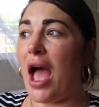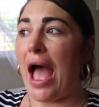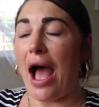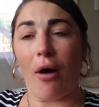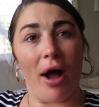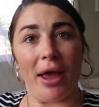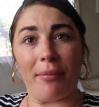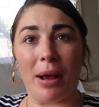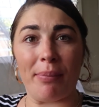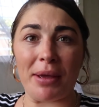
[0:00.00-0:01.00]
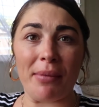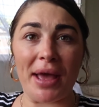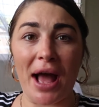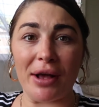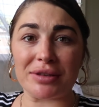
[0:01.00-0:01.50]
how I am prepping my
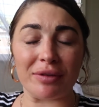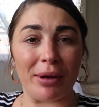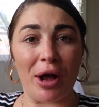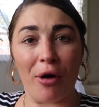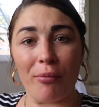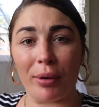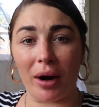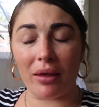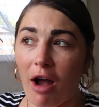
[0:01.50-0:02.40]
house for my home birth.